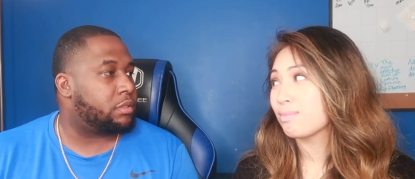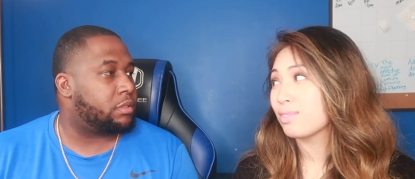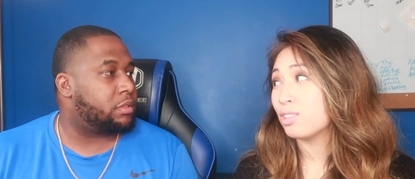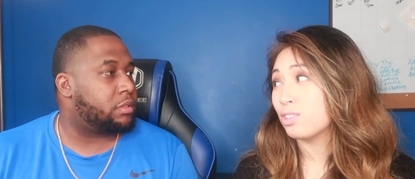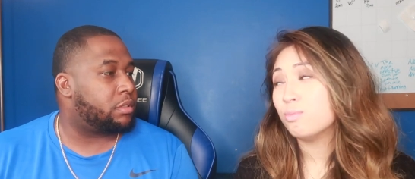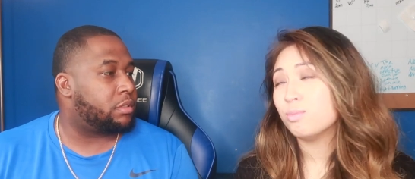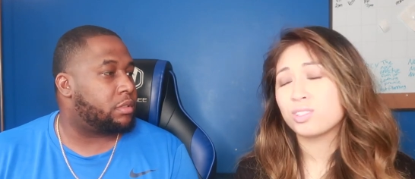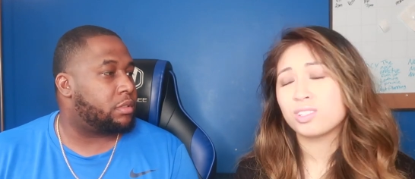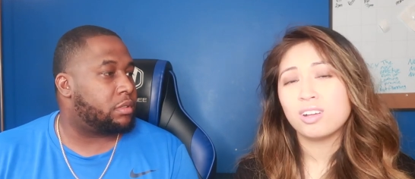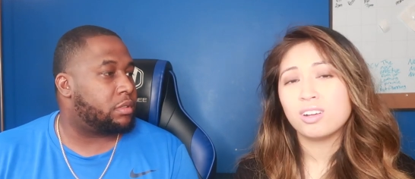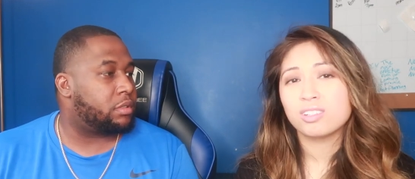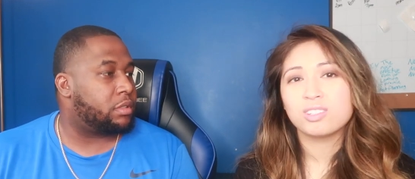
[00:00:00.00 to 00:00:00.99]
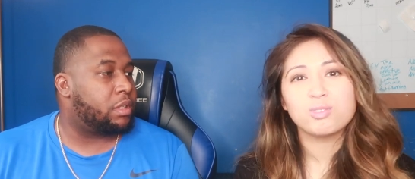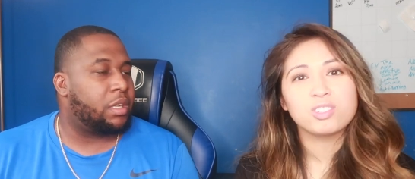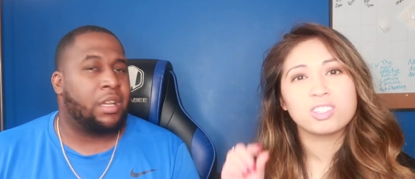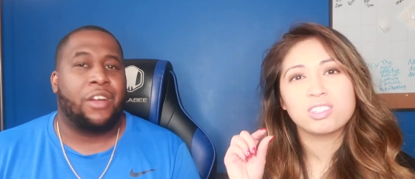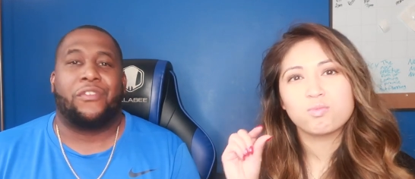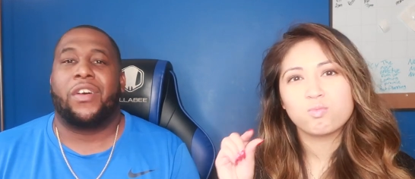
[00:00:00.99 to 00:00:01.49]
Speaker 1: They almost lost. You was
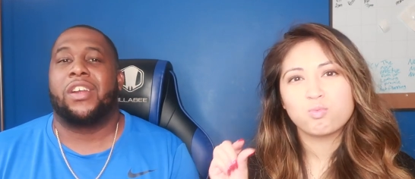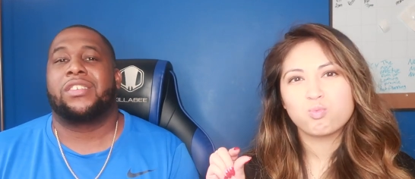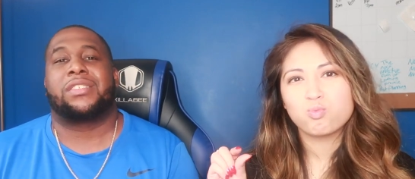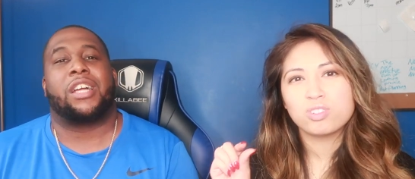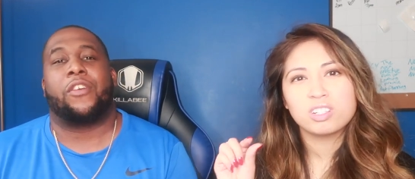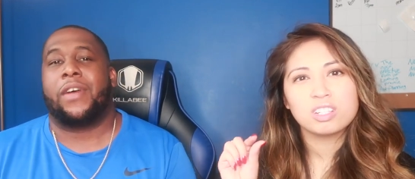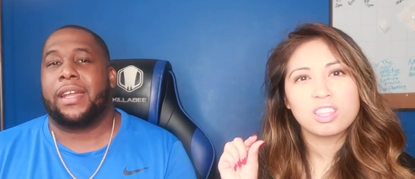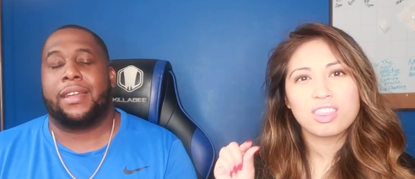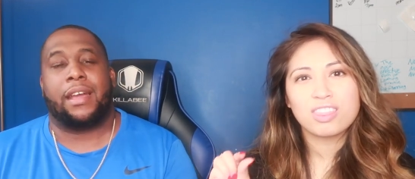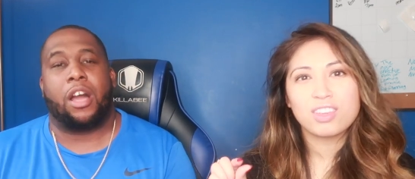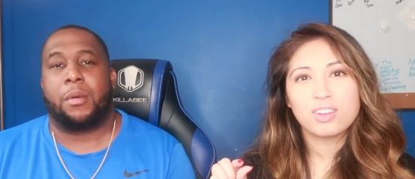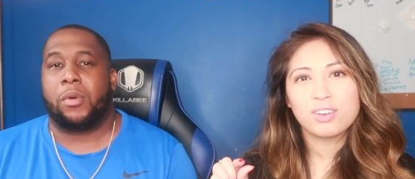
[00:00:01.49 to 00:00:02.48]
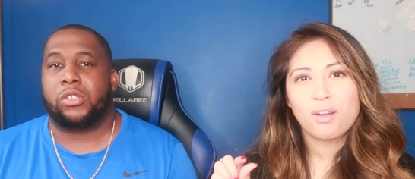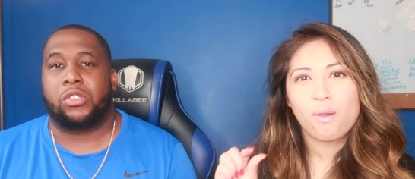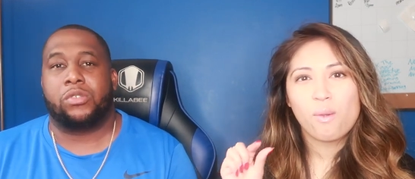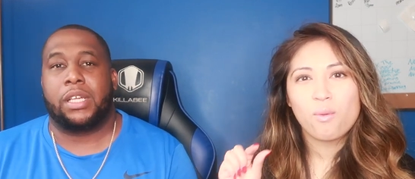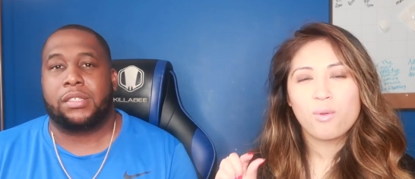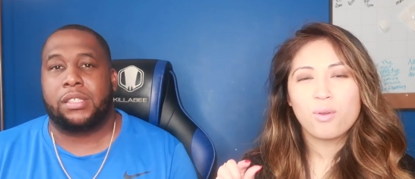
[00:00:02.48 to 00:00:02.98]
just first off, I didn't almost
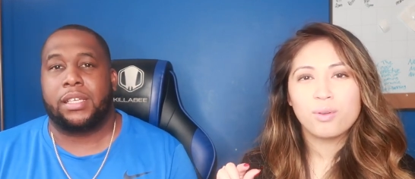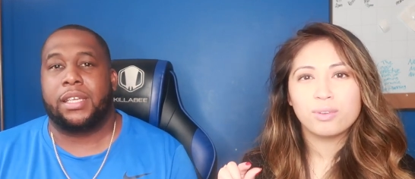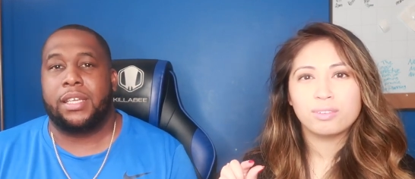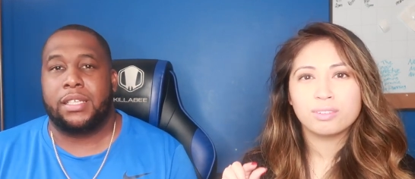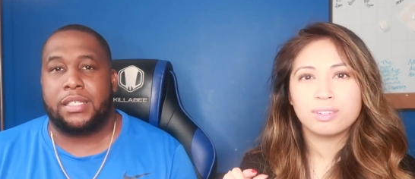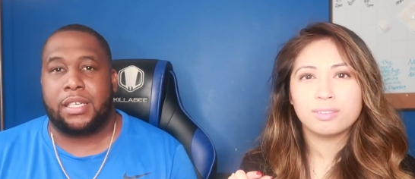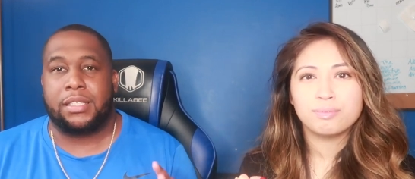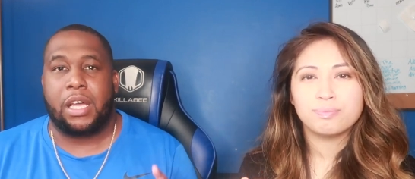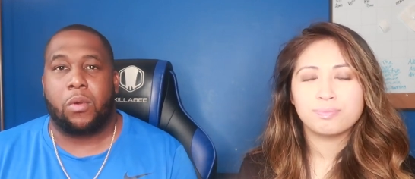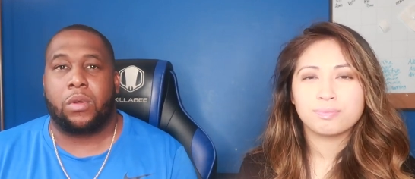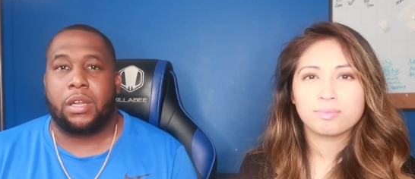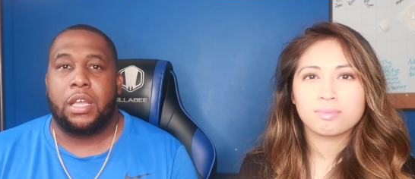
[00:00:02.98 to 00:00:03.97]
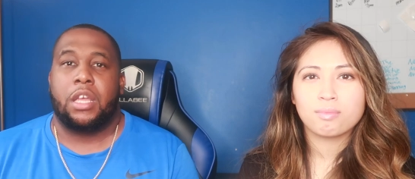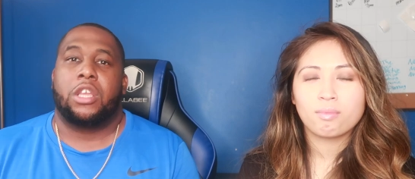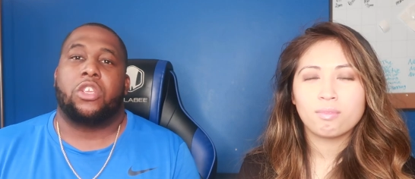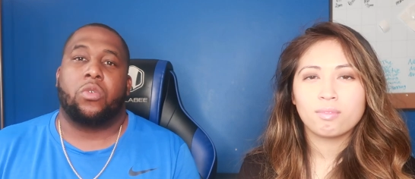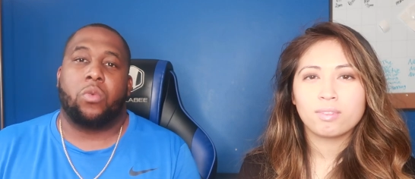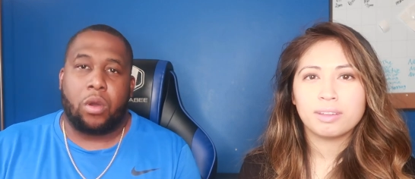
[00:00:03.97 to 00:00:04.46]
lose. I took it easy because I wanna.
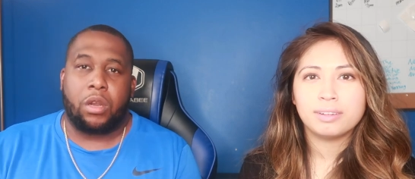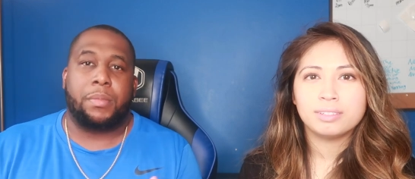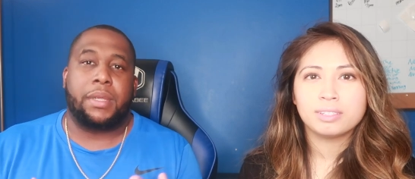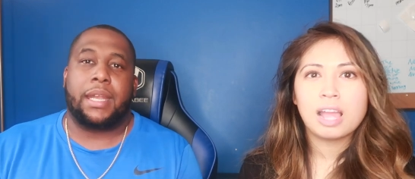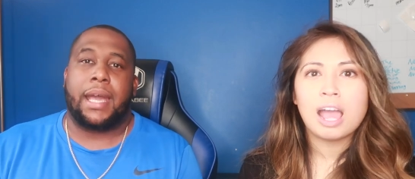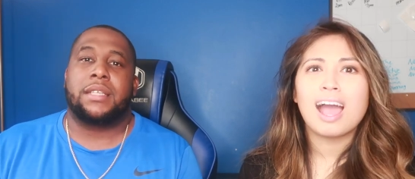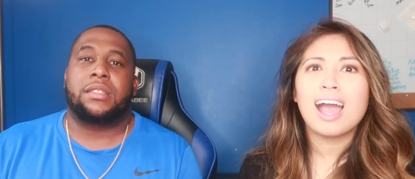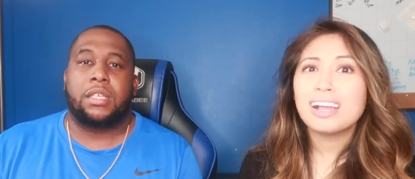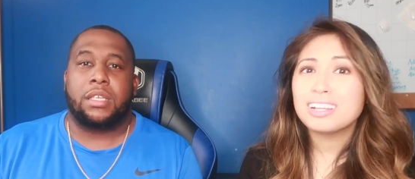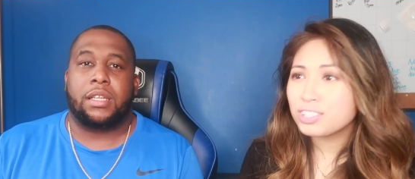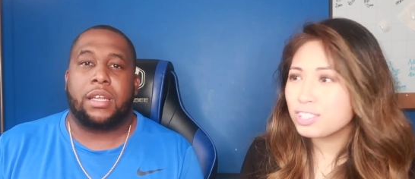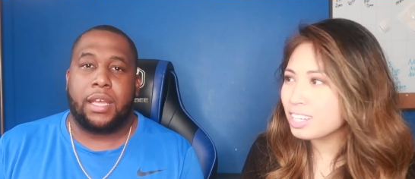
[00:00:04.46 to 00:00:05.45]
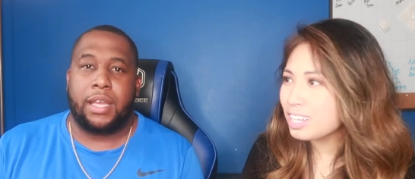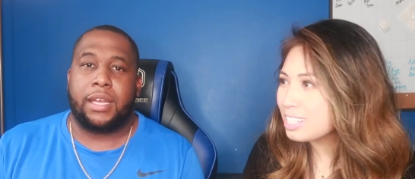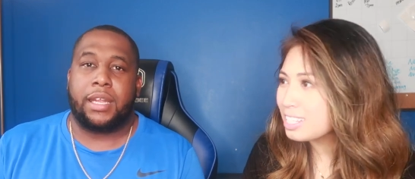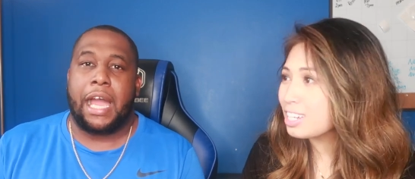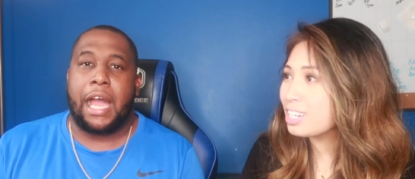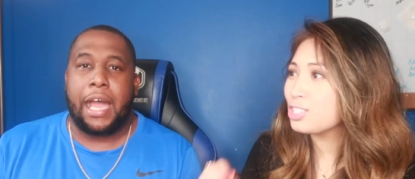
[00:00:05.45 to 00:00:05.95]
You wanna be nice. To I took lady. it
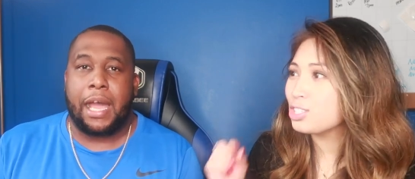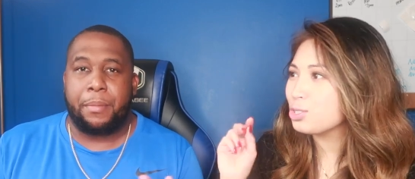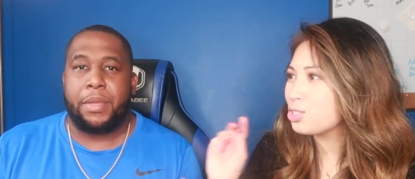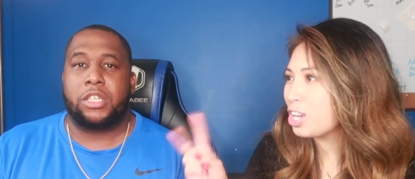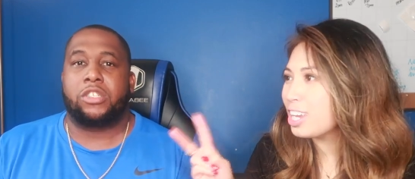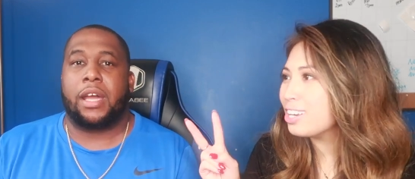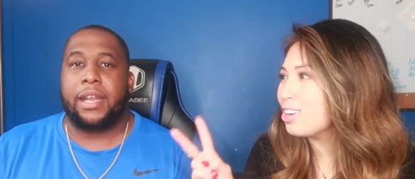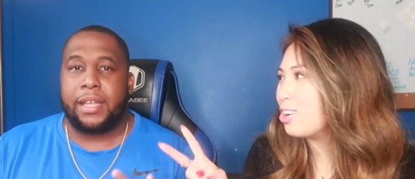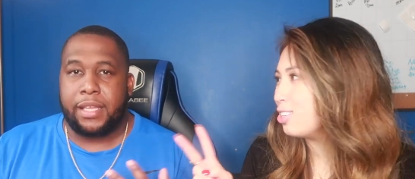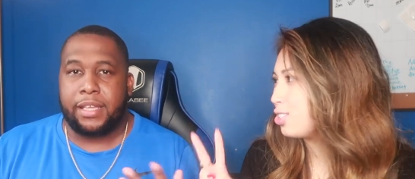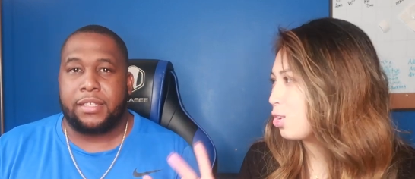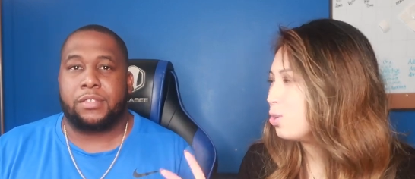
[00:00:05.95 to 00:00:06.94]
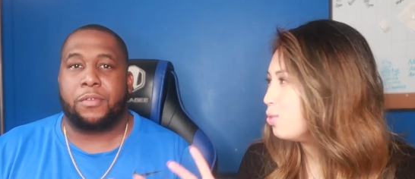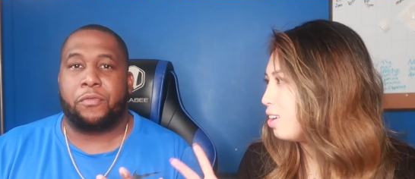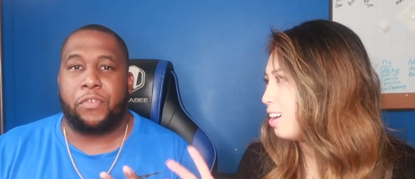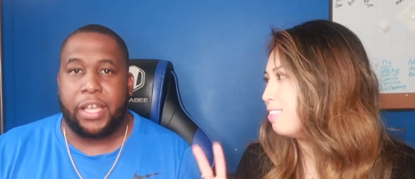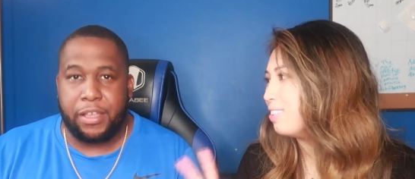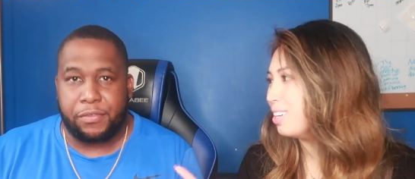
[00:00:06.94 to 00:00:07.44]
easy because you cheated on two
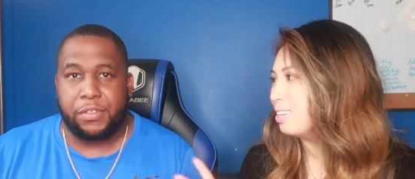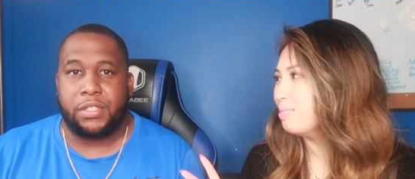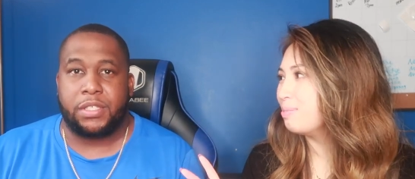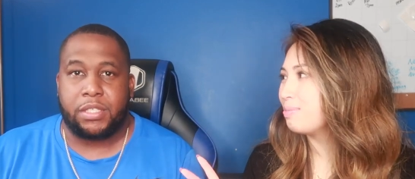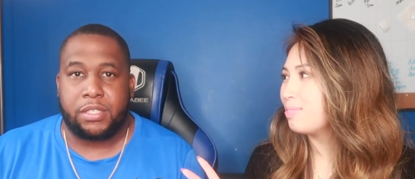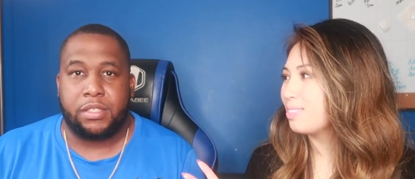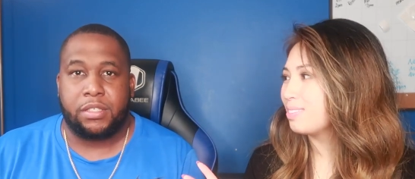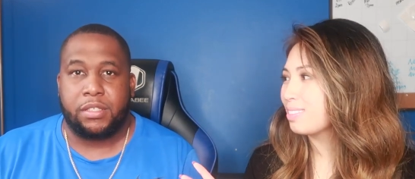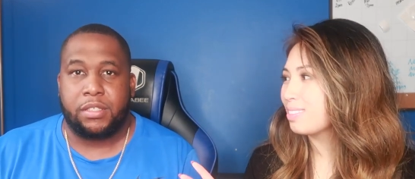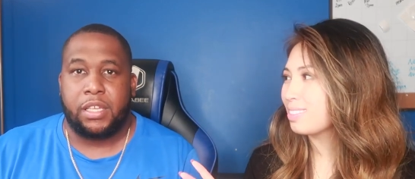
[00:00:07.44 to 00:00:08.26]
of favors. them.